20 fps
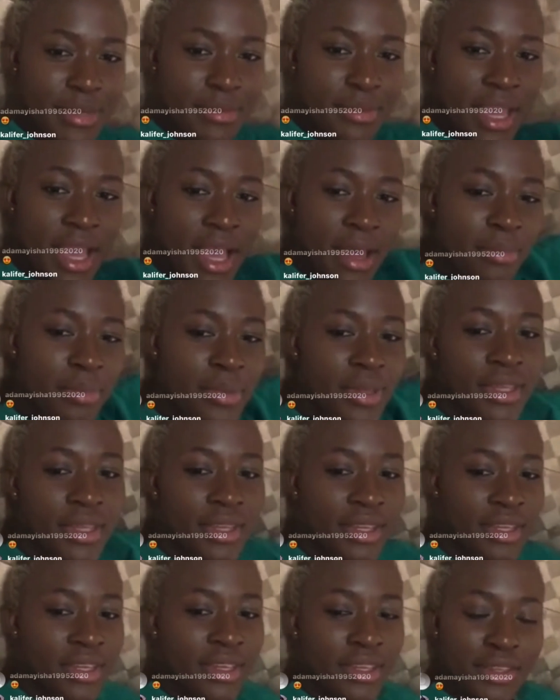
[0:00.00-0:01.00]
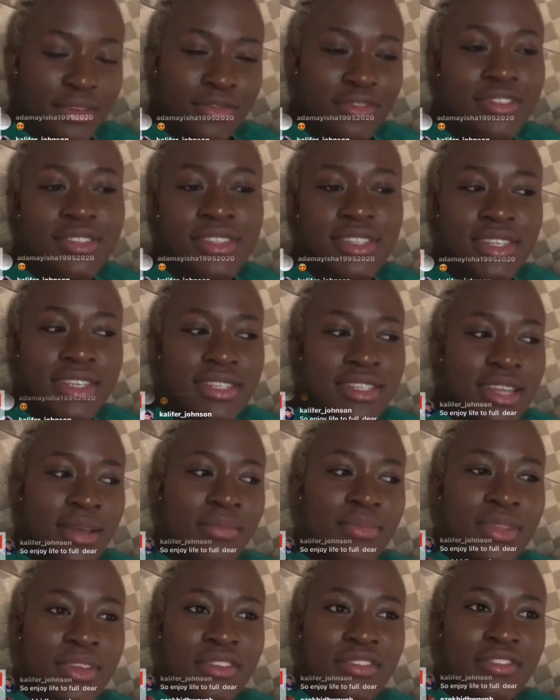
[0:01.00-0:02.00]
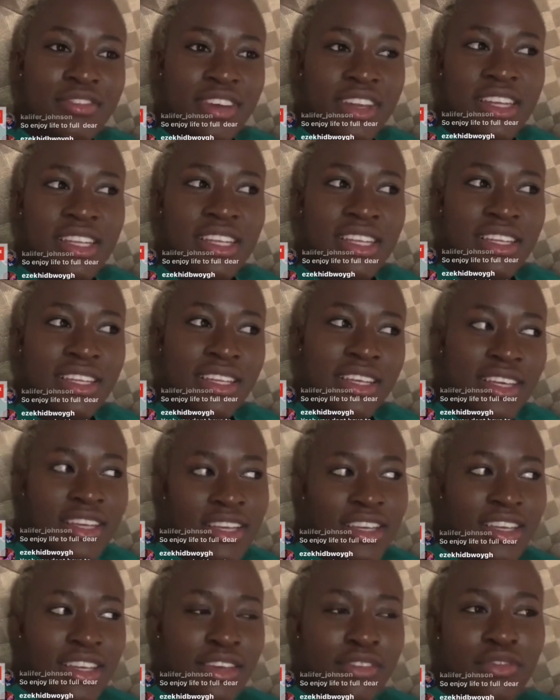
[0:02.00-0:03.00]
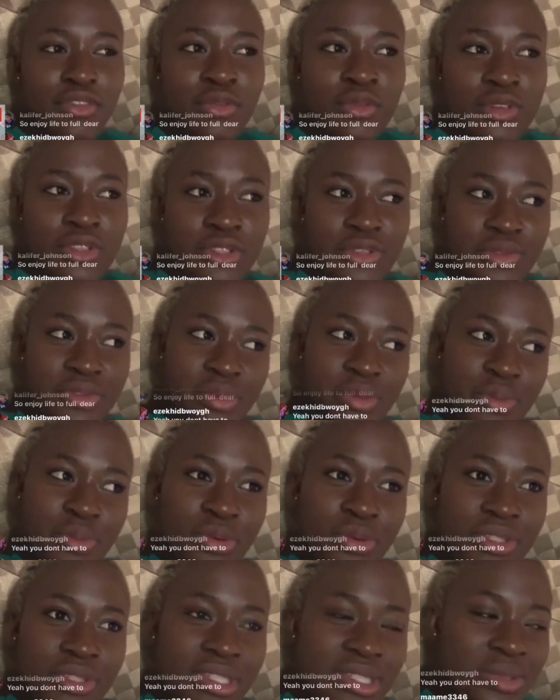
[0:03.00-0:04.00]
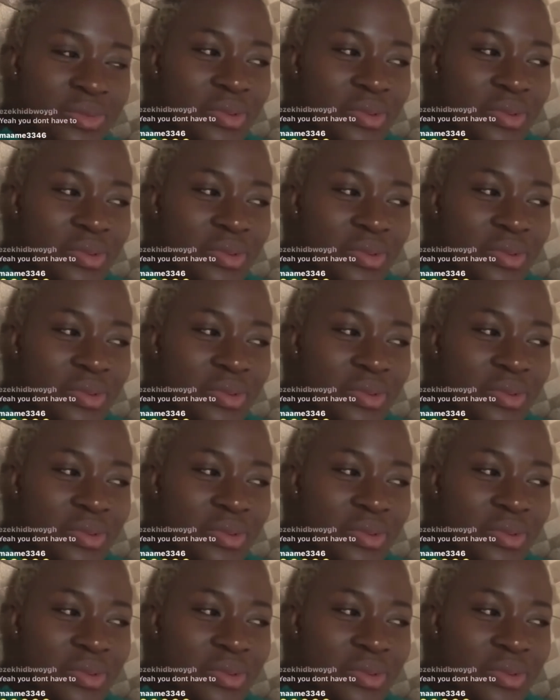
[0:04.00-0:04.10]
Be happy. If you see something funny, if you want to repost.